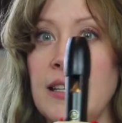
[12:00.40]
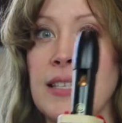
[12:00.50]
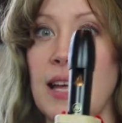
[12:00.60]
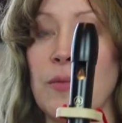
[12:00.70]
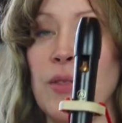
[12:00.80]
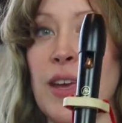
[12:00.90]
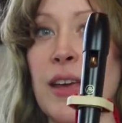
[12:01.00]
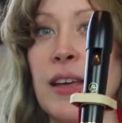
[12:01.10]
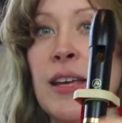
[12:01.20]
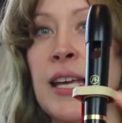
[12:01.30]
same
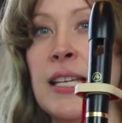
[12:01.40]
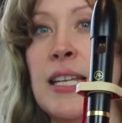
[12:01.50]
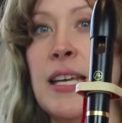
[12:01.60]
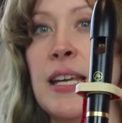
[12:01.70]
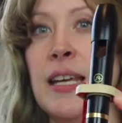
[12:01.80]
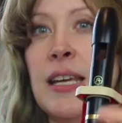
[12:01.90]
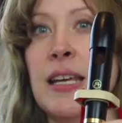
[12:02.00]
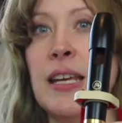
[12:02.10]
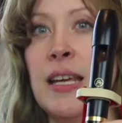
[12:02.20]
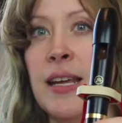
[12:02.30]
thing, D,
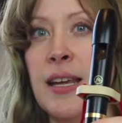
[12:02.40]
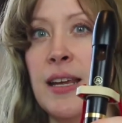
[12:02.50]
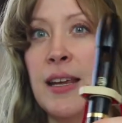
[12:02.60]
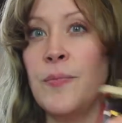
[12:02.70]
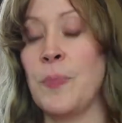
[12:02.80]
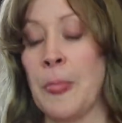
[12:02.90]
E.